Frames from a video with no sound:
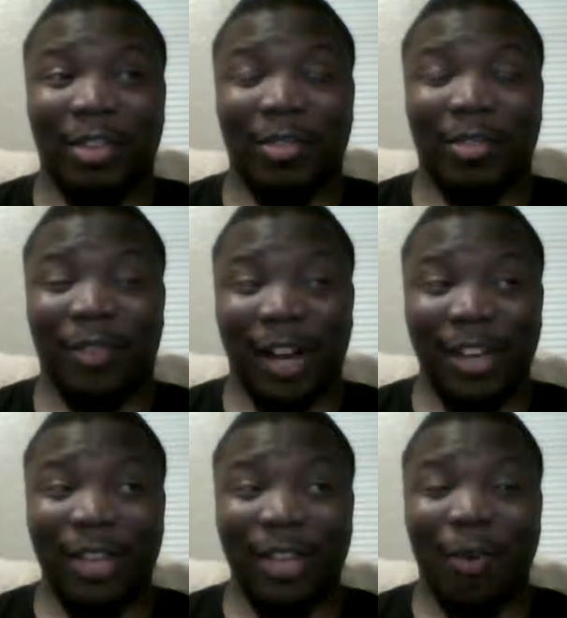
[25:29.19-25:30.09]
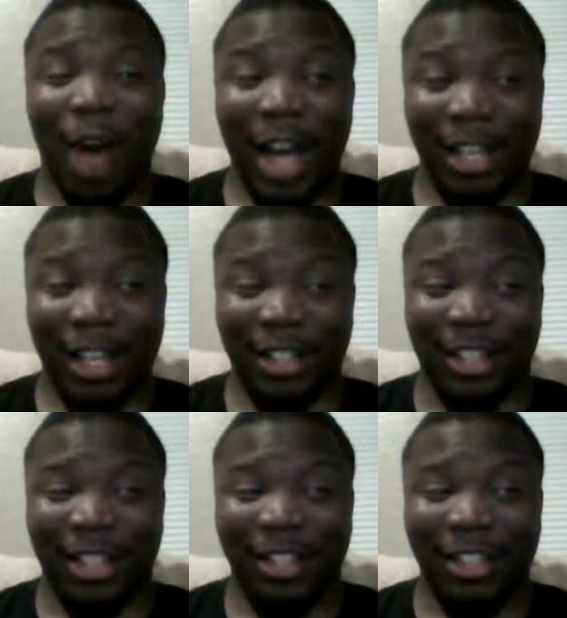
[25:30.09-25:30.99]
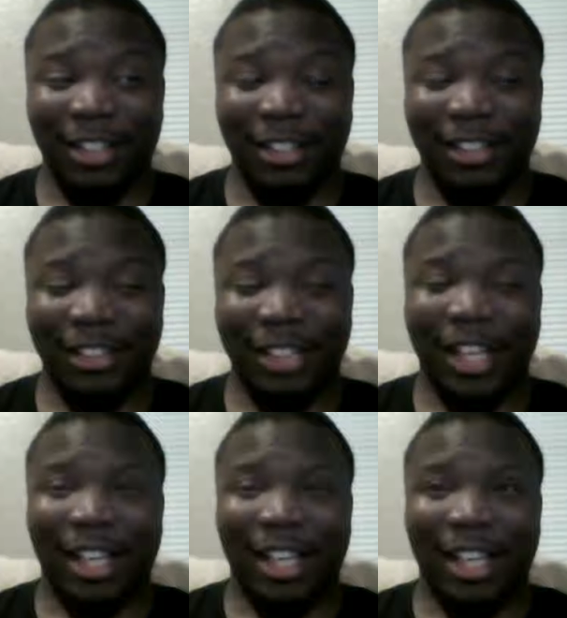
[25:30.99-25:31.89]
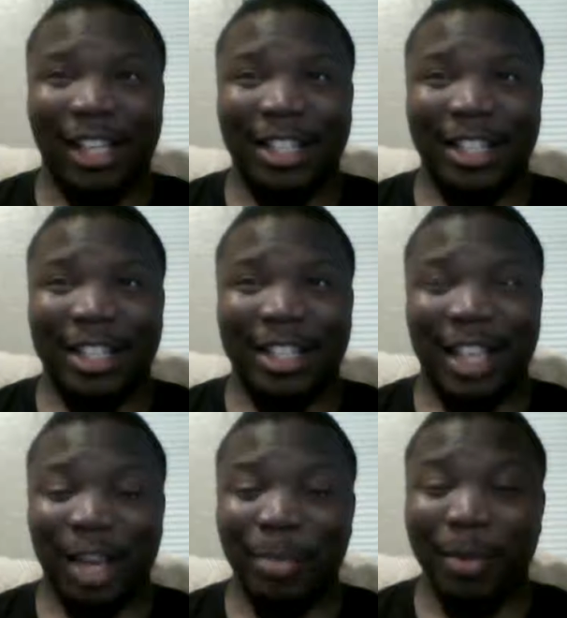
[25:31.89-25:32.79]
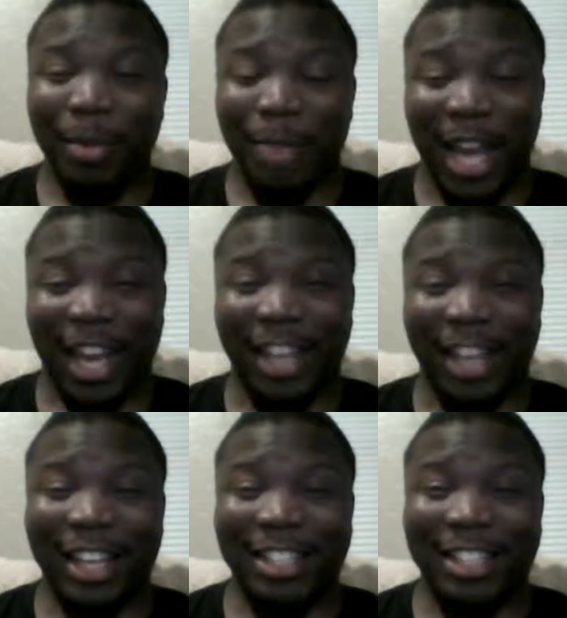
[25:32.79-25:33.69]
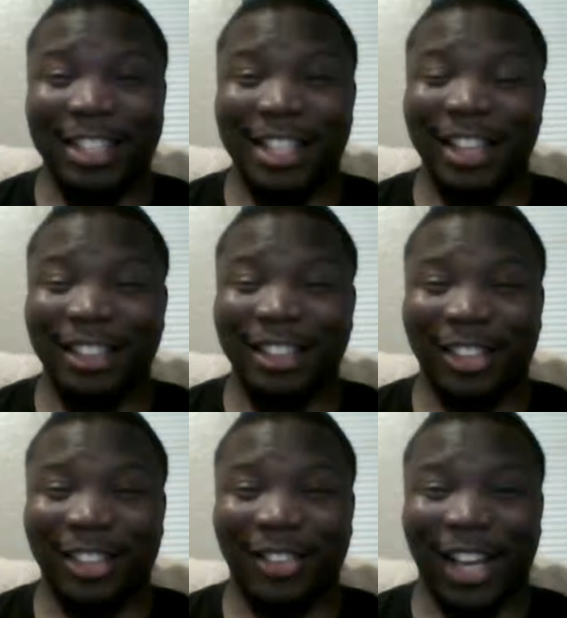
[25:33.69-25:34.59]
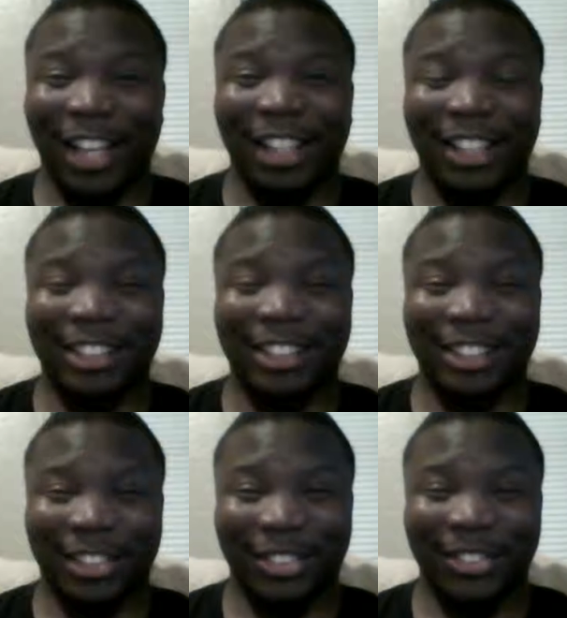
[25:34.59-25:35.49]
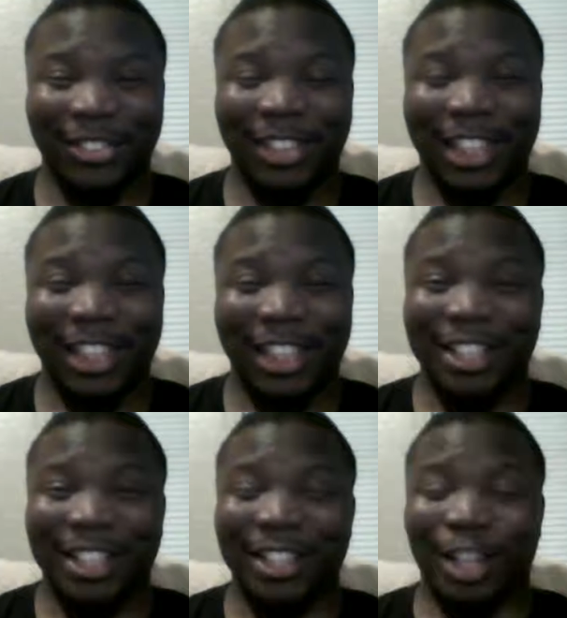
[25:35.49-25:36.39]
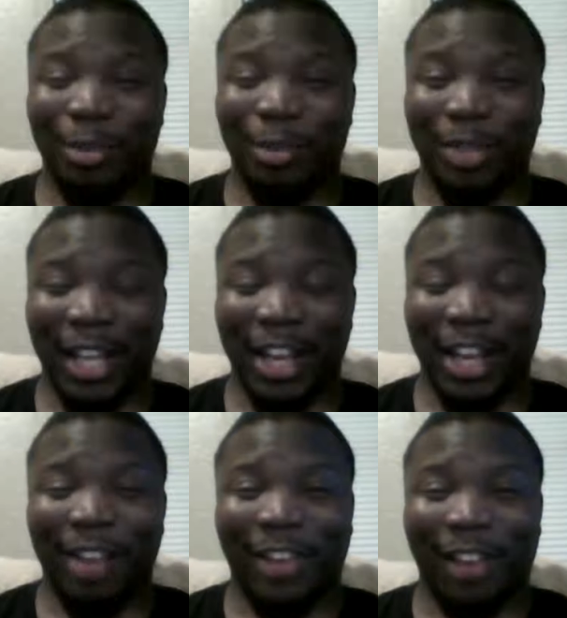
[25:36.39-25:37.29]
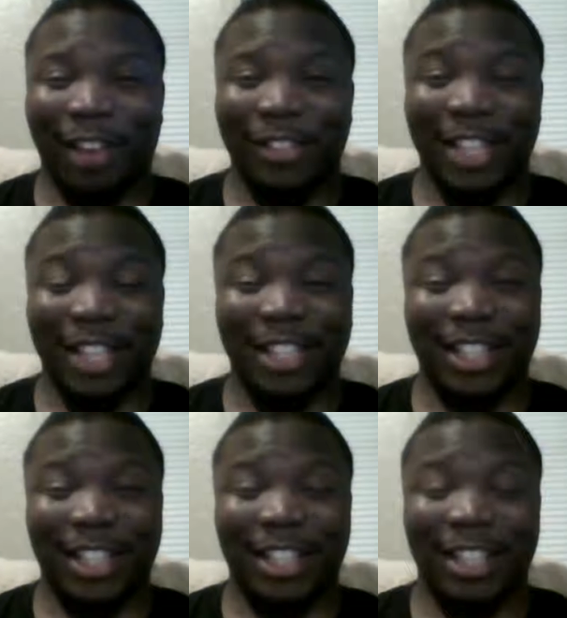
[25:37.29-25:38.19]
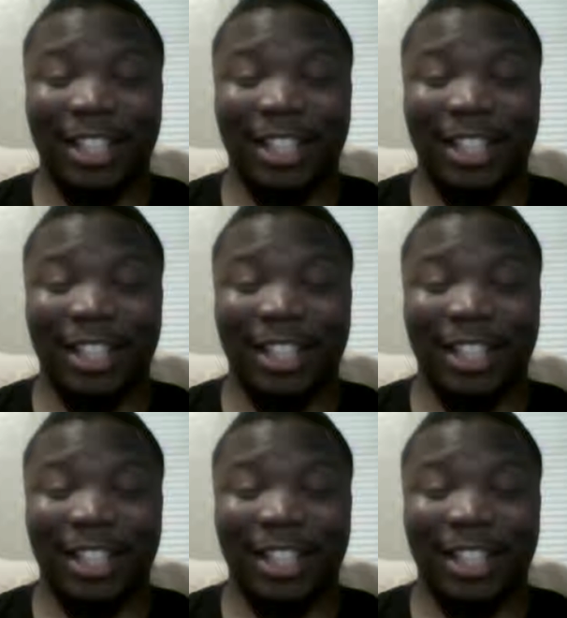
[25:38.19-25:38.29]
Very quietly, Tampa Bay has snuck their way into the playoff conversation in the